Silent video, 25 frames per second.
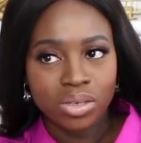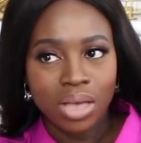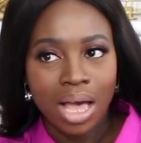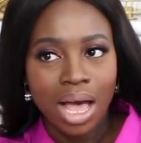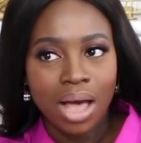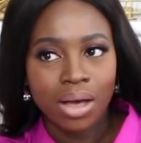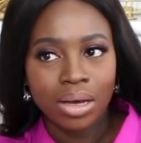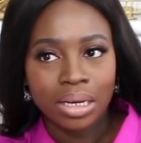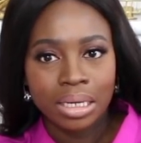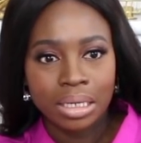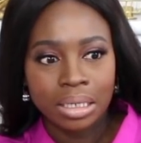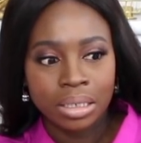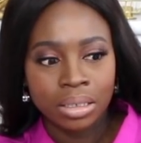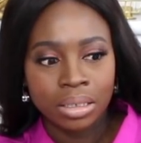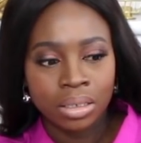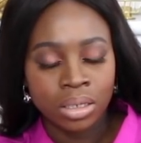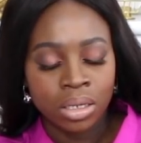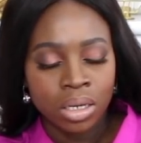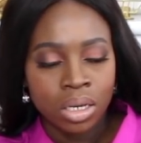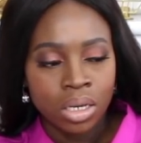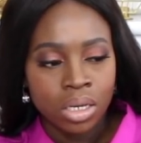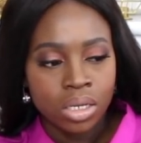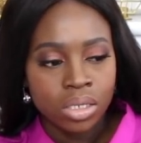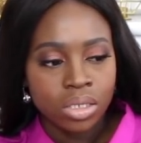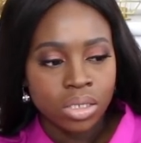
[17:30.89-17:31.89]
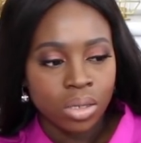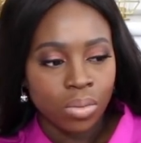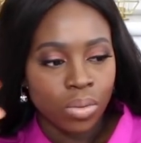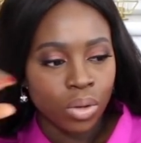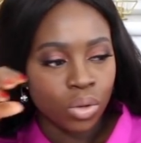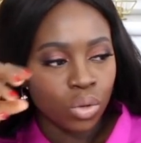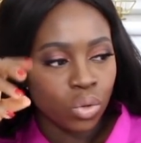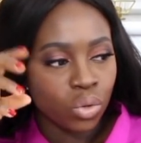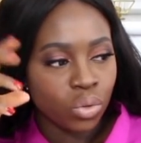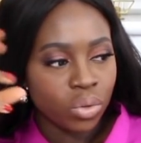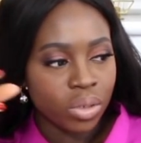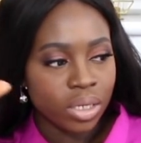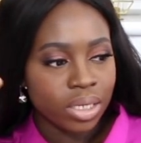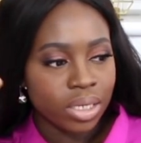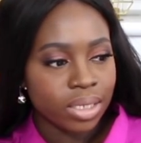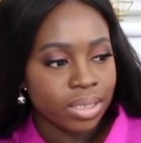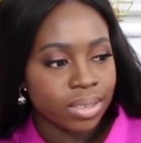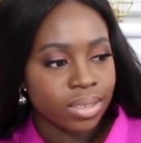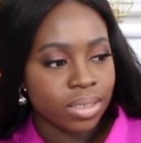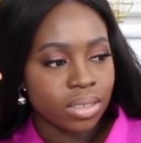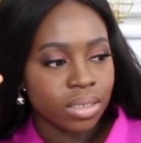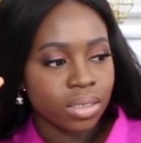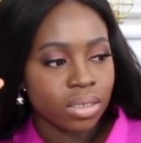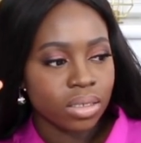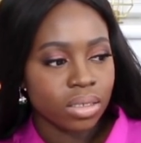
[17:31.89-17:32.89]
So how can someone who
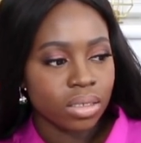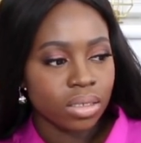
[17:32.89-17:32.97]
is